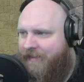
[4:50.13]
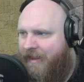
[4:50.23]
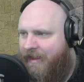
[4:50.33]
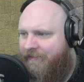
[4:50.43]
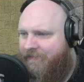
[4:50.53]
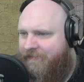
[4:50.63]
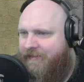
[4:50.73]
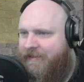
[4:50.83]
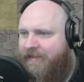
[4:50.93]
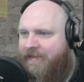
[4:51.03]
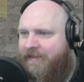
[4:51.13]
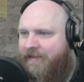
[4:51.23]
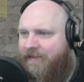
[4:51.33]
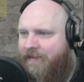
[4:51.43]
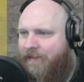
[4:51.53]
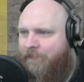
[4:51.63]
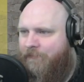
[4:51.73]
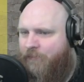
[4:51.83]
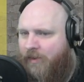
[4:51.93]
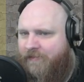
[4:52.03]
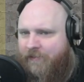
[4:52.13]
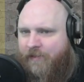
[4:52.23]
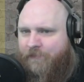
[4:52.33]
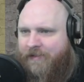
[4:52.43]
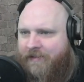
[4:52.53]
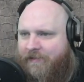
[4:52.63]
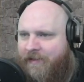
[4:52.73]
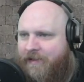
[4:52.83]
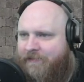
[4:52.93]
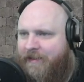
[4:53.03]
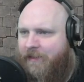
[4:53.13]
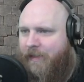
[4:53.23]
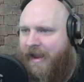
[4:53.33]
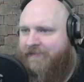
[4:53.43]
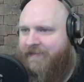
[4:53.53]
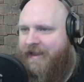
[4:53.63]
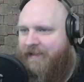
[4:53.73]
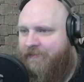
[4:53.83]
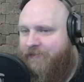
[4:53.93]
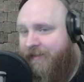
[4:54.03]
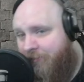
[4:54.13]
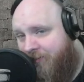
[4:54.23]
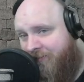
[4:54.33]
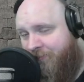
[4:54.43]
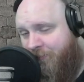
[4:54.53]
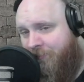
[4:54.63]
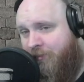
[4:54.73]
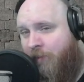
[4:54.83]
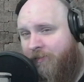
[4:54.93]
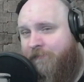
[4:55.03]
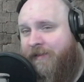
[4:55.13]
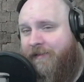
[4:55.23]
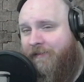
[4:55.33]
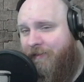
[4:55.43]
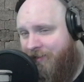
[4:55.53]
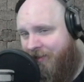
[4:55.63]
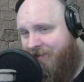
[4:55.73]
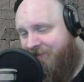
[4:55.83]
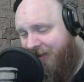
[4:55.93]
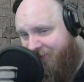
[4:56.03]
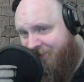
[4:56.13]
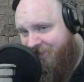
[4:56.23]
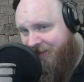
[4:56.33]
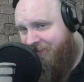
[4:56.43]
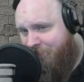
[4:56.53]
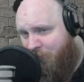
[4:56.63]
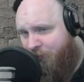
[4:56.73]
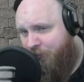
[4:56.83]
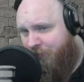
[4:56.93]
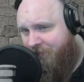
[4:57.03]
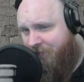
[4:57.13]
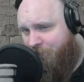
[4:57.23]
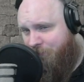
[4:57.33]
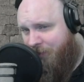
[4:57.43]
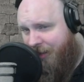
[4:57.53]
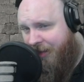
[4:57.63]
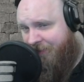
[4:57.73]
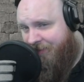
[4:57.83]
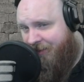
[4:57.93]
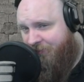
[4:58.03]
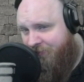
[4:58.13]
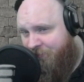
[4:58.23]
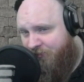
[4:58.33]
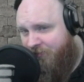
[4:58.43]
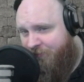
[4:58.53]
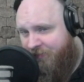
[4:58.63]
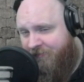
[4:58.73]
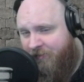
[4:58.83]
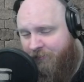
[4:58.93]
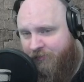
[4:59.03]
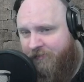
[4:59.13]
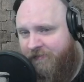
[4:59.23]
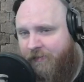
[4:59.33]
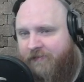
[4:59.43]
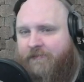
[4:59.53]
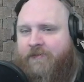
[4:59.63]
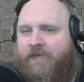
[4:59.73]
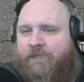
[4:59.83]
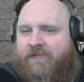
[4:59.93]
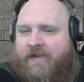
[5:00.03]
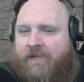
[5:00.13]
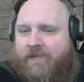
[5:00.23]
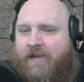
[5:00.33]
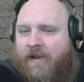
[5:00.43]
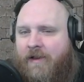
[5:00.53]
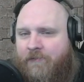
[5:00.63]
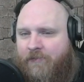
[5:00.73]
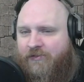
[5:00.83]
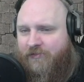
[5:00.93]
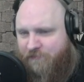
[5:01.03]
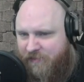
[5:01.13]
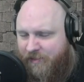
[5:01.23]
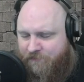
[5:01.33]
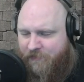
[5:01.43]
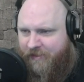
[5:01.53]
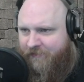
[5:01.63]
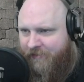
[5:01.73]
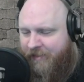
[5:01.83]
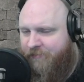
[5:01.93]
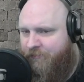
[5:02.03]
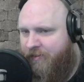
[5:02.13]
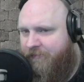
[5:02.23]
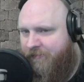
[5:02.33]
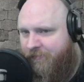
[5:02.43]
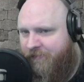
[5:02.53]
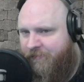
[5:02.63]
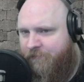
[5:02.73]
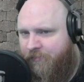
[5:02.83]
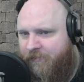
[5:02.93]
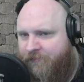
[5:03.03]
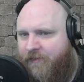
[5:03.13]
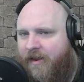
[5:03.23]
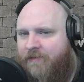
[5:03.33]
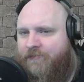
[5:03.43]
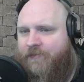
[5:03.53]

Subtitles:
and the wide area beacon, they go hand in hand. If you take a look at this one, the compact beacon, it takes 10 modules at a transmission efficiency of 75%, which is equivalent to 7.5